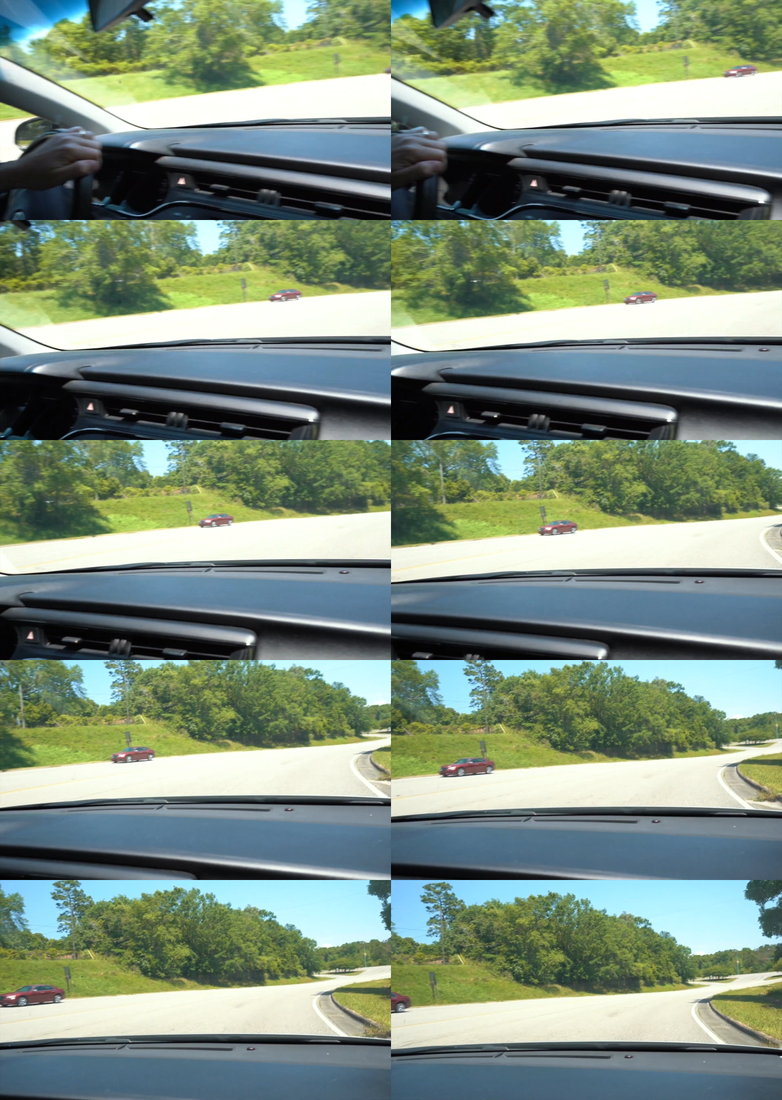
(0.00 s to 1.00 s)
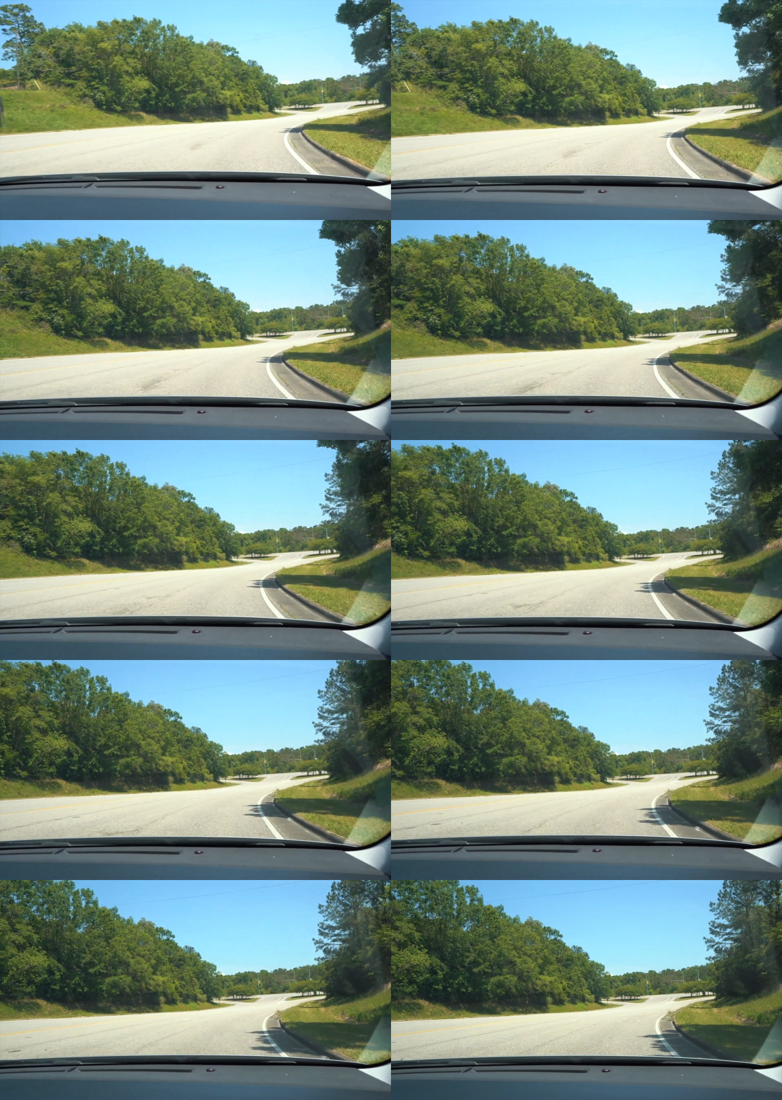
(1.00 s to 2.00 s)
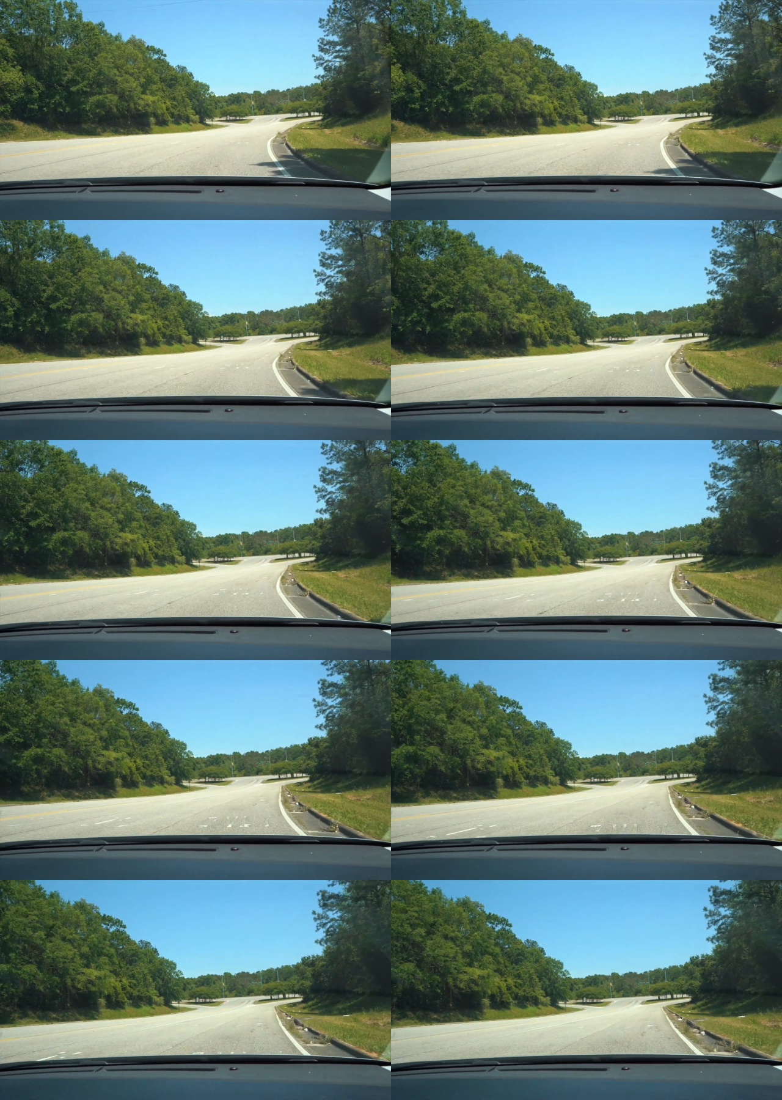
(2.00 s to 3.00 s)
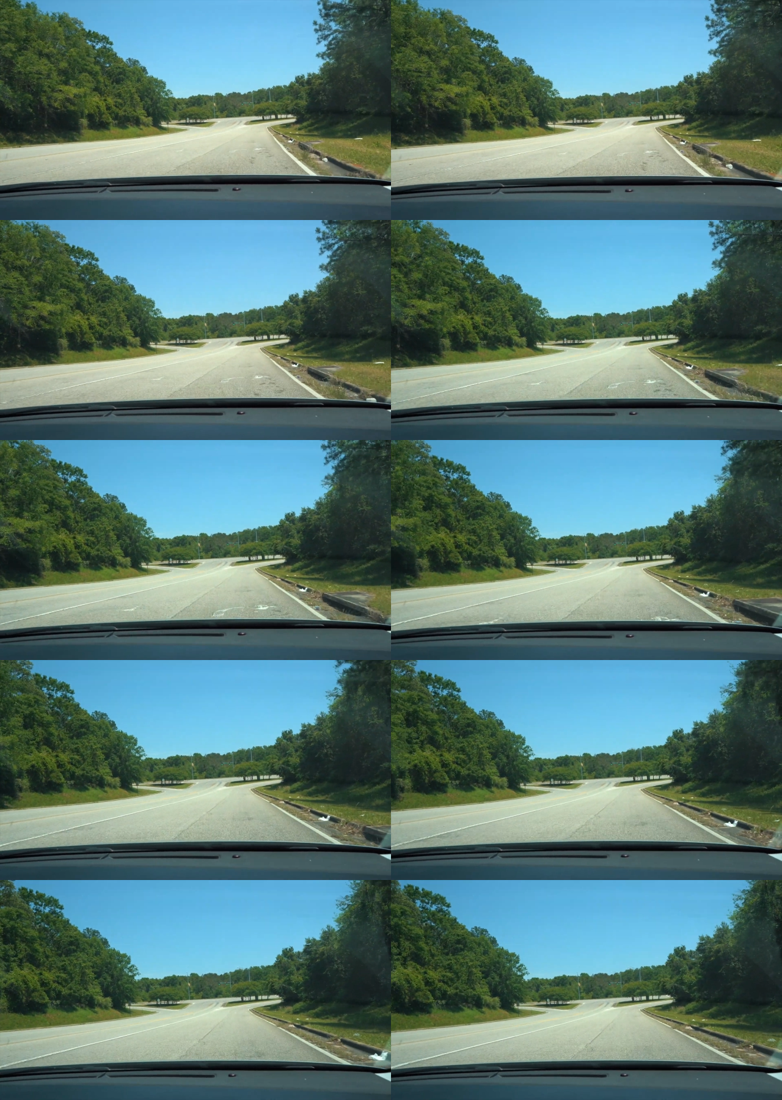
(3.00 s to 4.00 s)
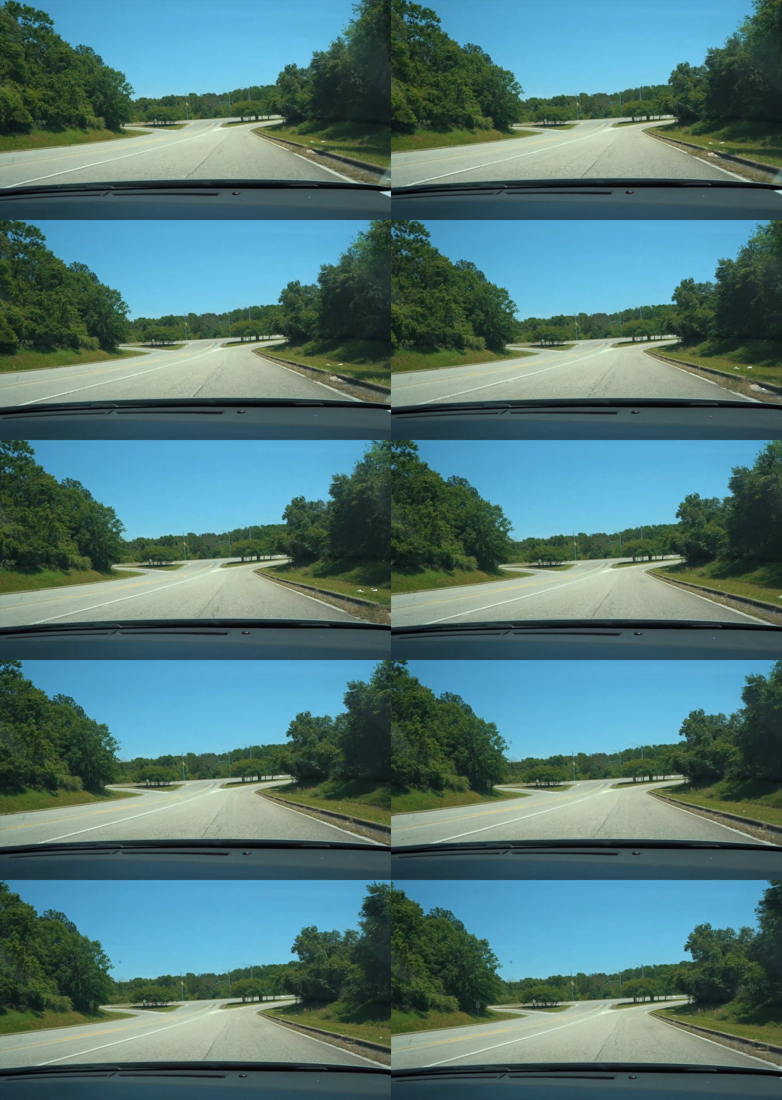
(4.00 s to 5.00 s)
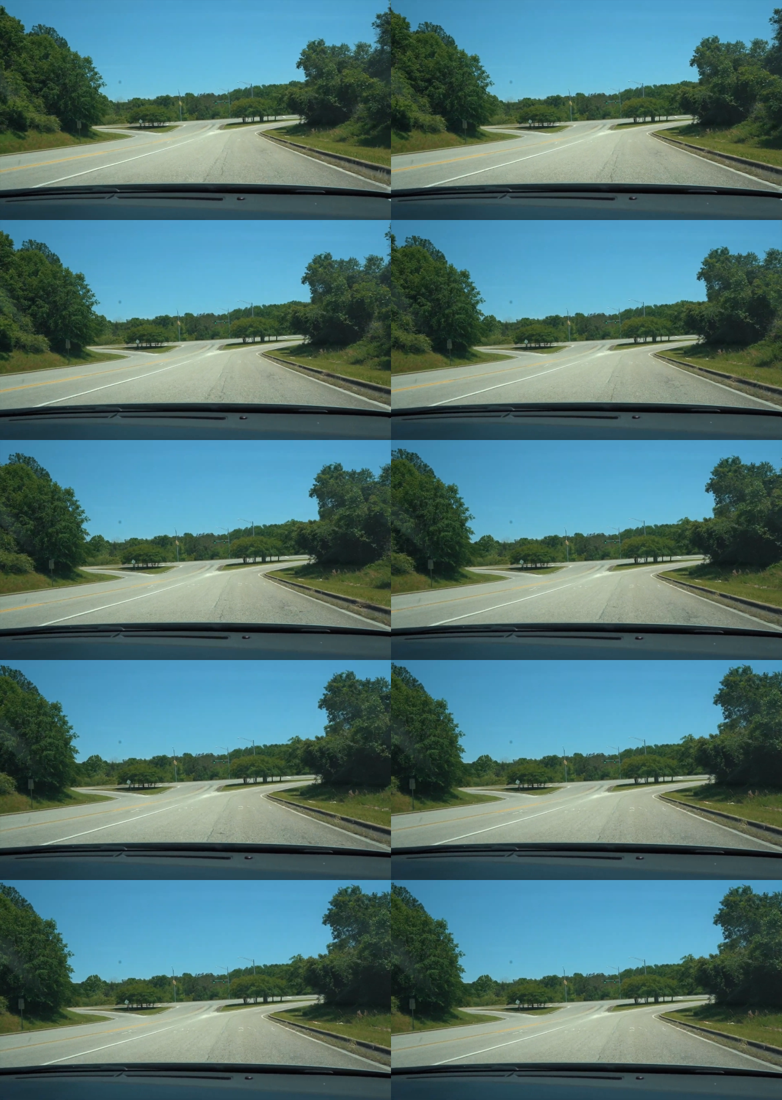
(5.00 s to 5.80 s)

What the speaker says: (no speaker visible)